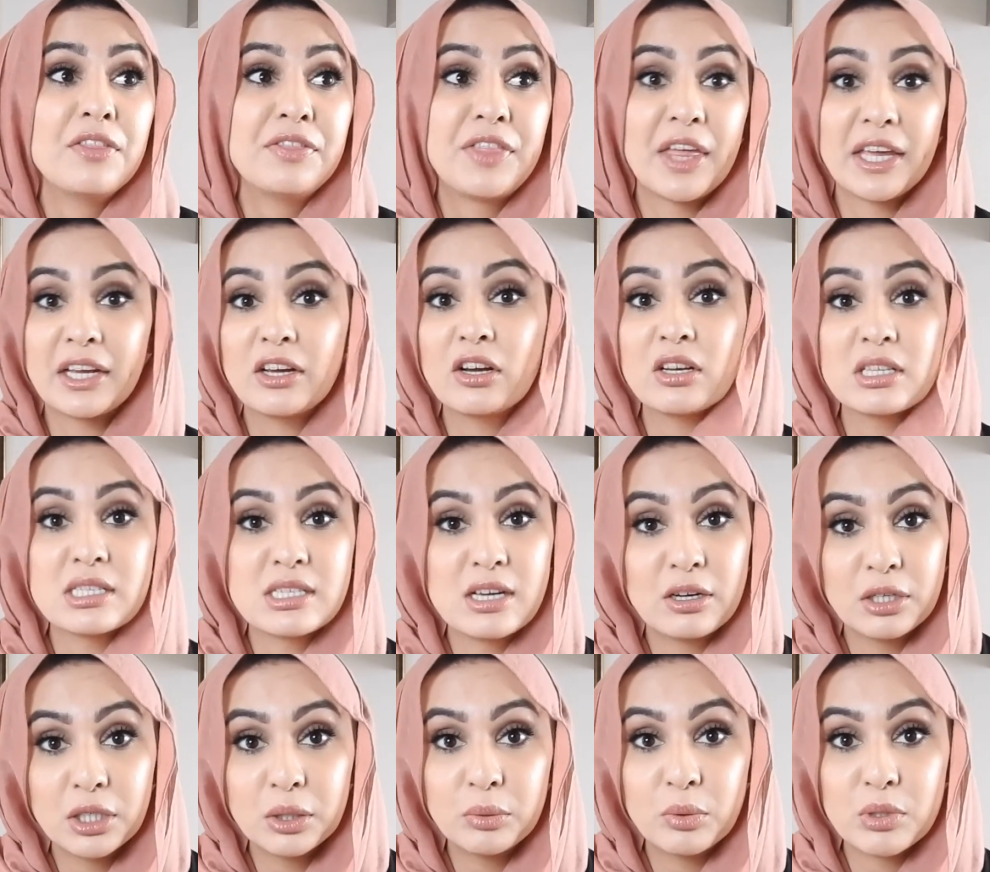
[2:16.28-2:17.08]
they can't
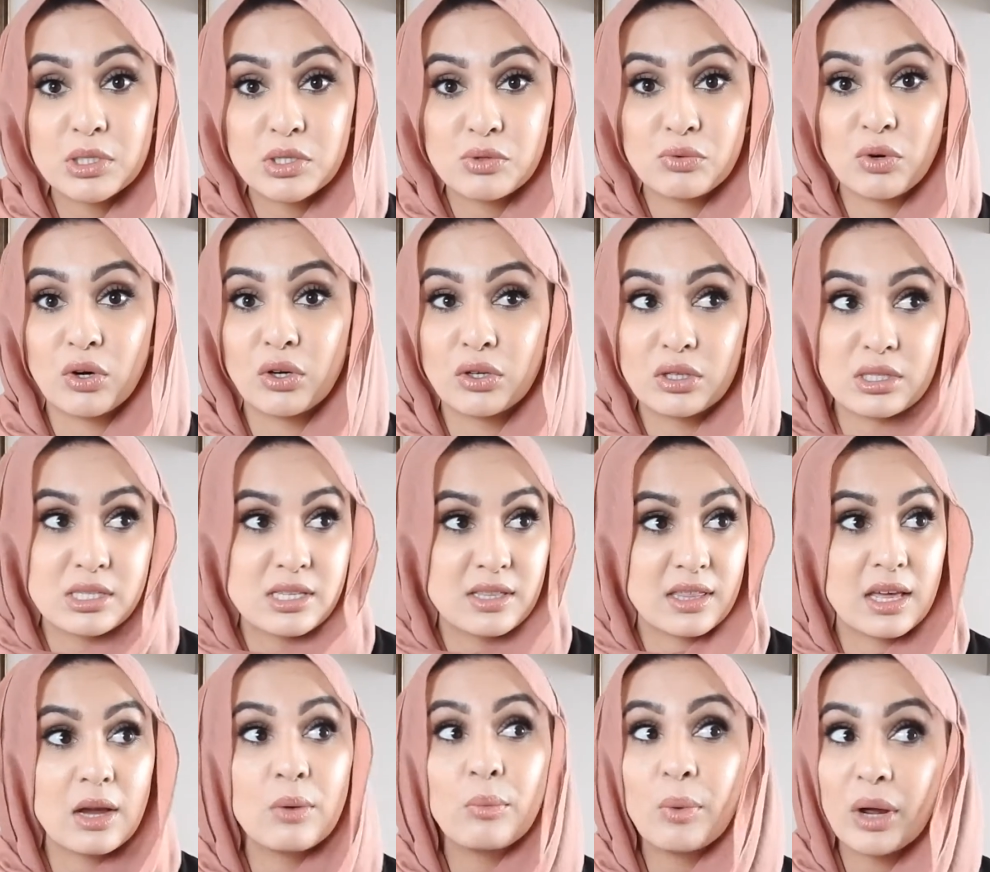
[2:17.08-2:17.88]
tell you what's wrong.
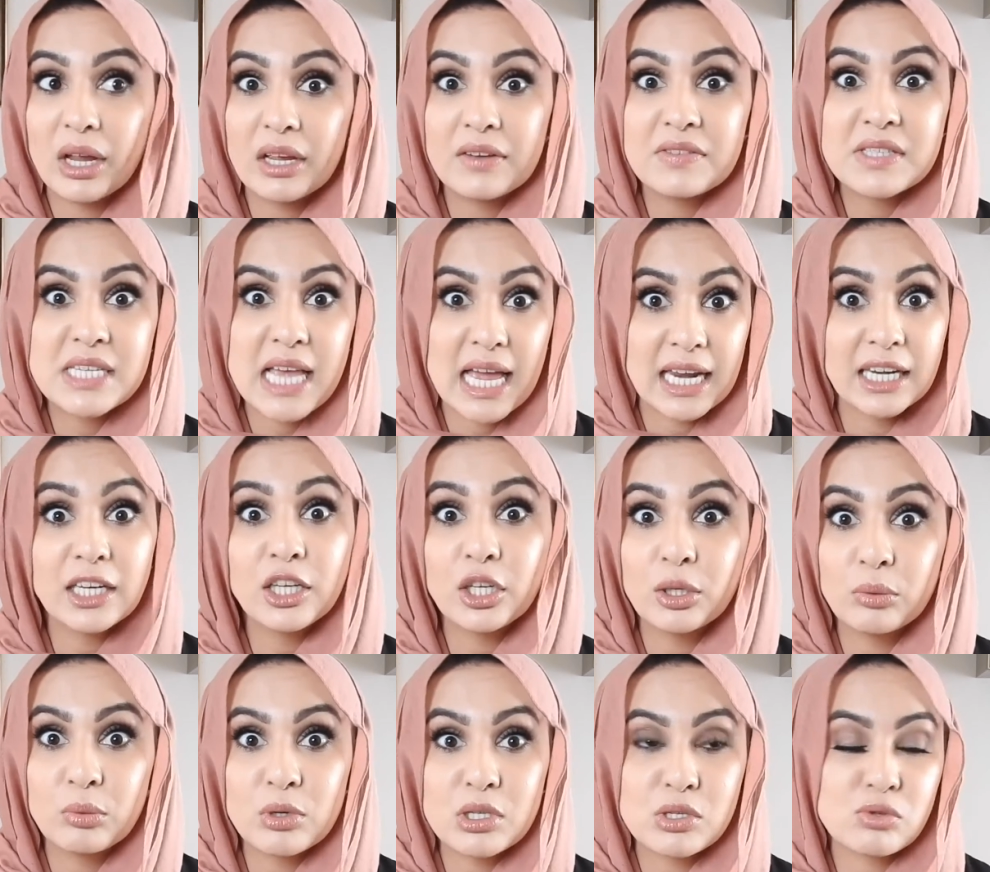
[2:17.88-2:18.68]
So their way of
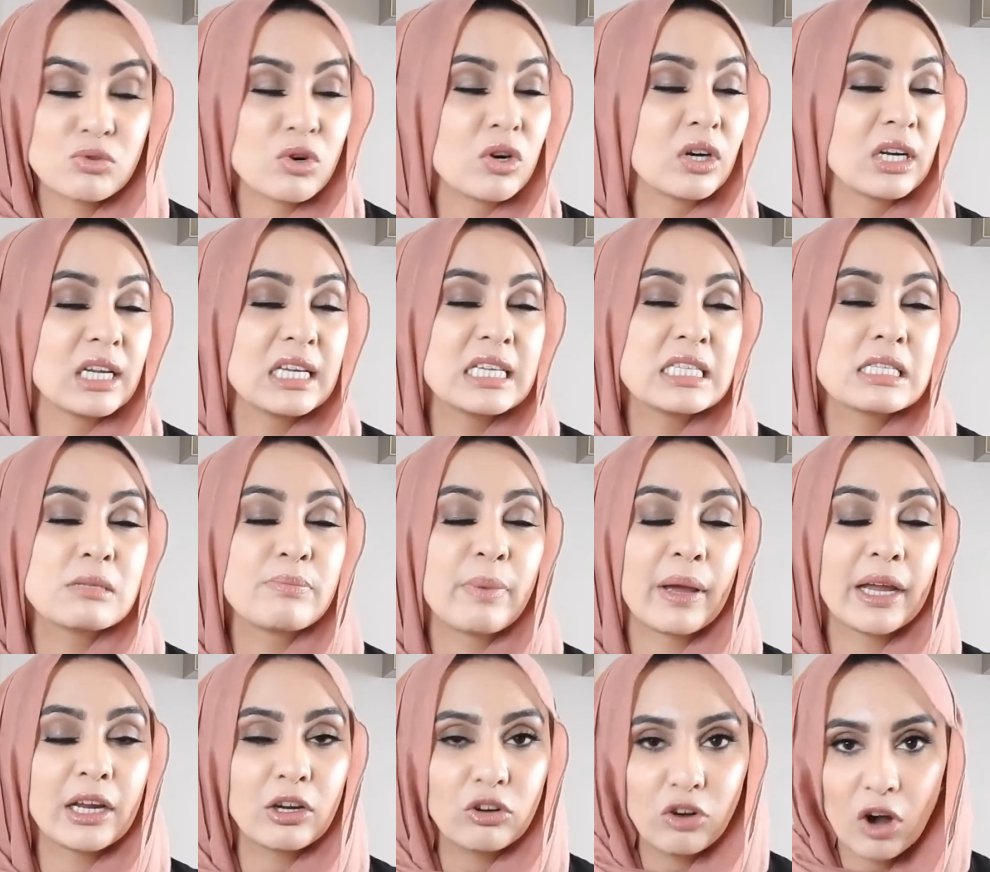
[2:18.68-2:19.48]
telling you what's wrong is
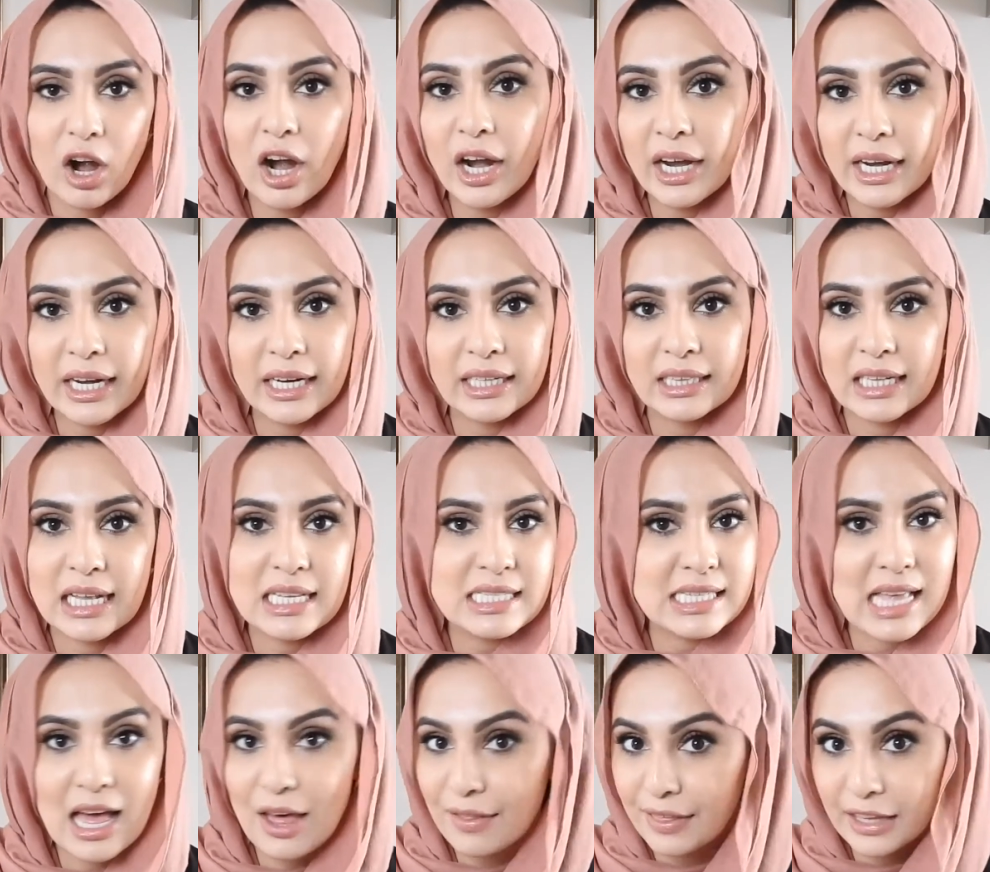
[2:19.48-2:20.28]
by crying.
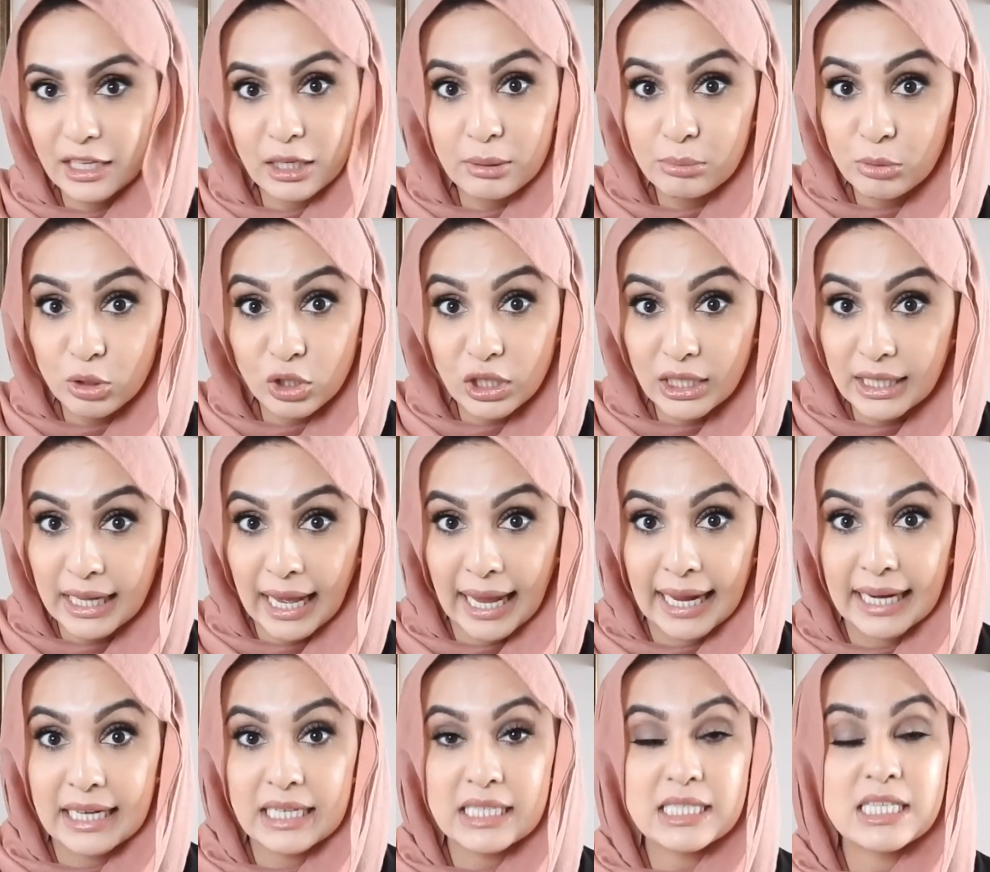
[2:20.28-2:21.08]
That's how they
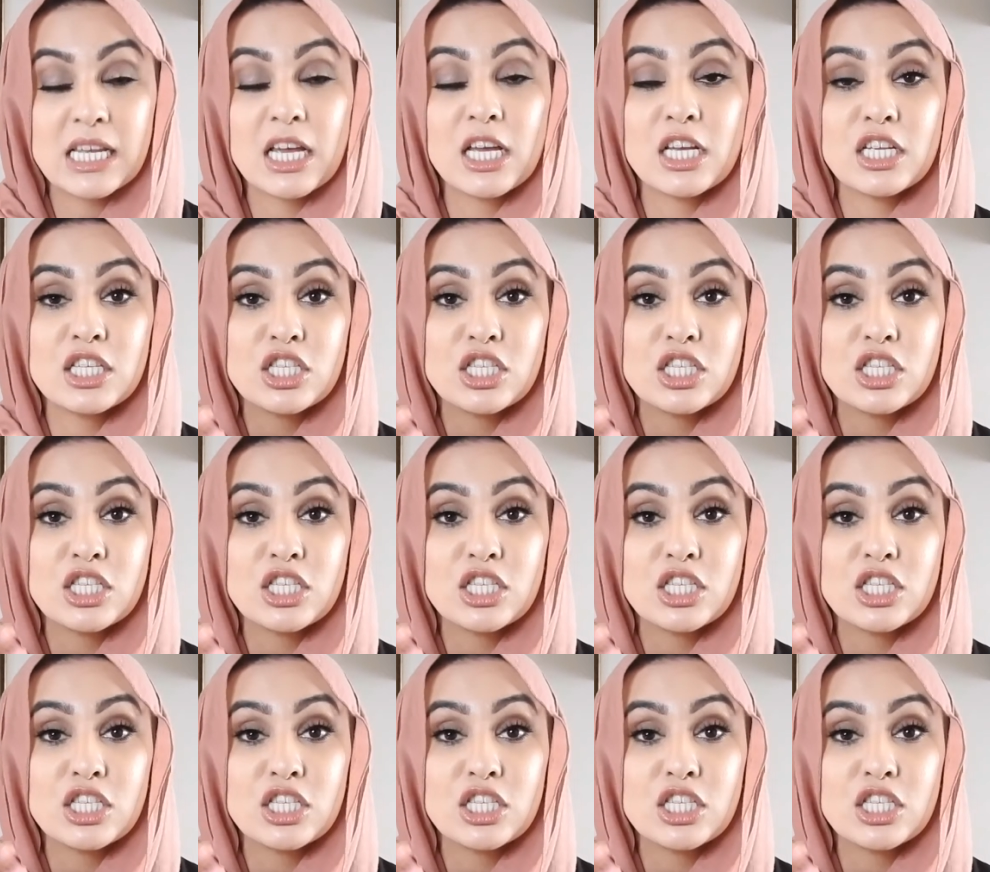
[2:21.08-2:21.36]
communicate.